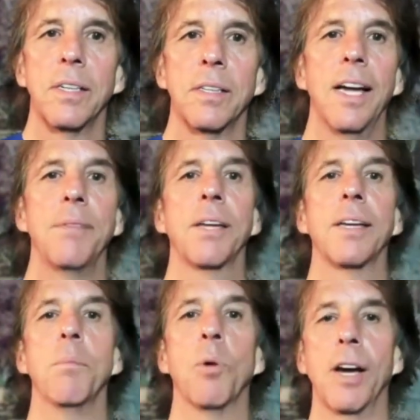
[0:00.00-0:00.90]
Life can
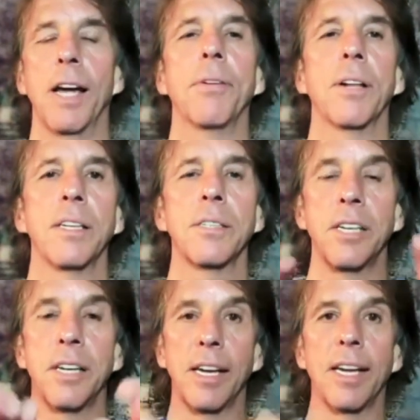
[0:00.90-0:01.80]
get more effortless and
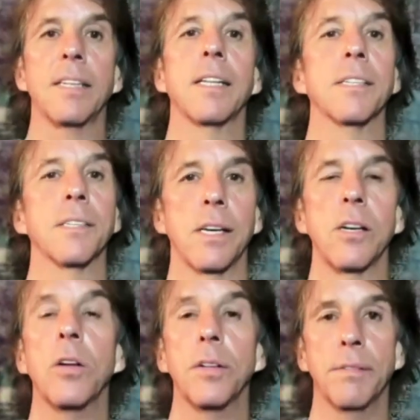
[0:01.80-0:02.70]
you can get into this thing
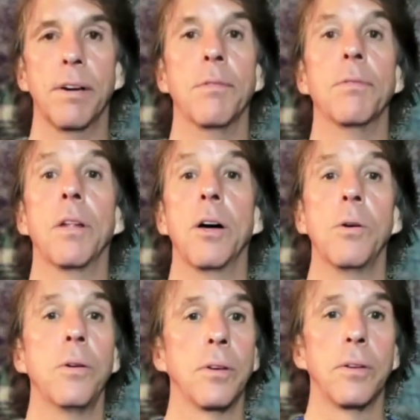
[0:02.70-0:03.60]
called divine
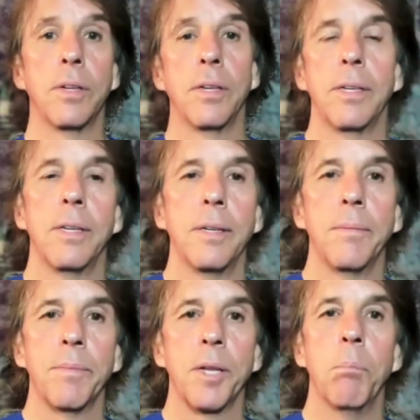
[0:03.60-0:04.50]
flow.
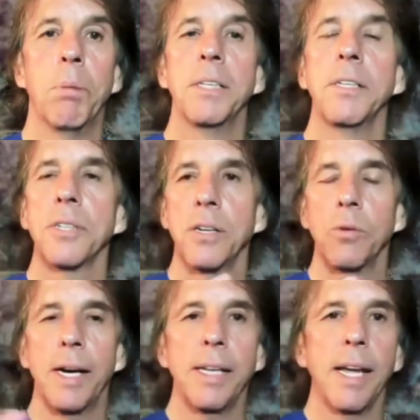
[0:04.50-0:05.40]
Abundance can
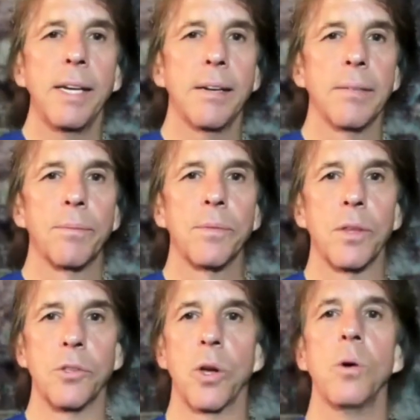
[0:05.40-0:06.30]
radiate.
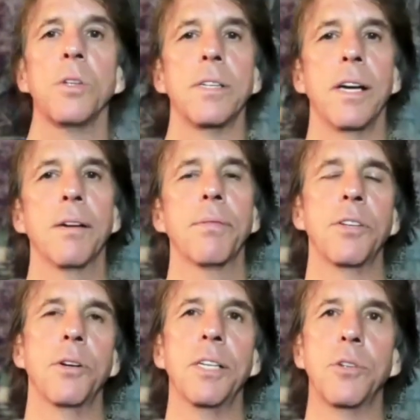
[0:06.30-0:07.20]
There's always enough and
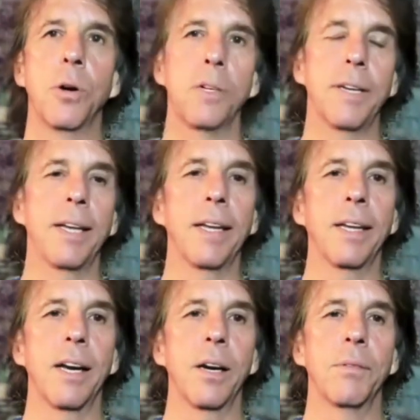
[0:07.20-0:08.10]
your needs are always taken
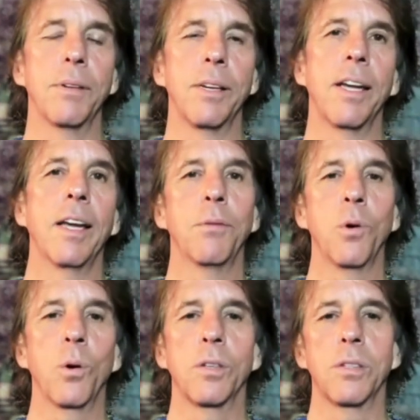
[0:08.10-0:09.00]
care of. And of
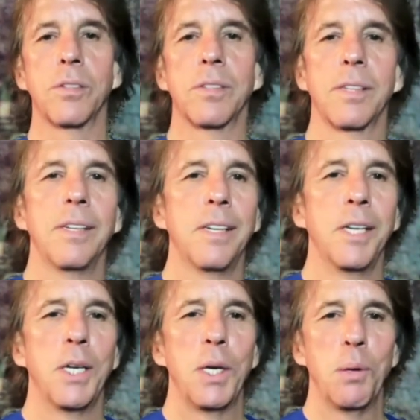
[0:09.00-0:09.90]
course,
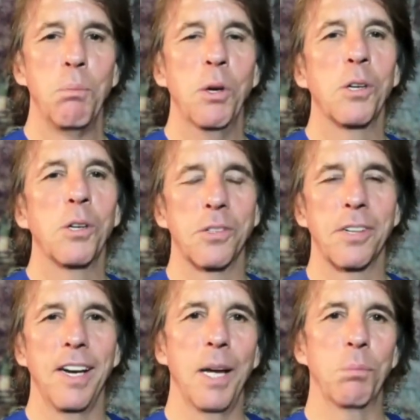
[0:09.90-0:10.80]
miracles
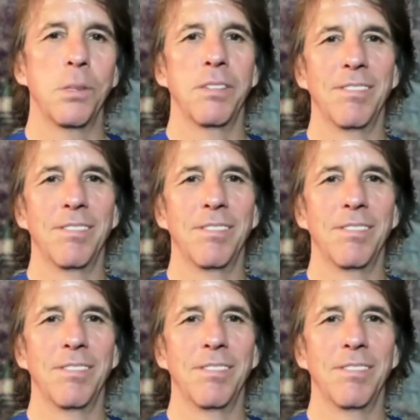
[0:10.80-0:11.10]
can happen.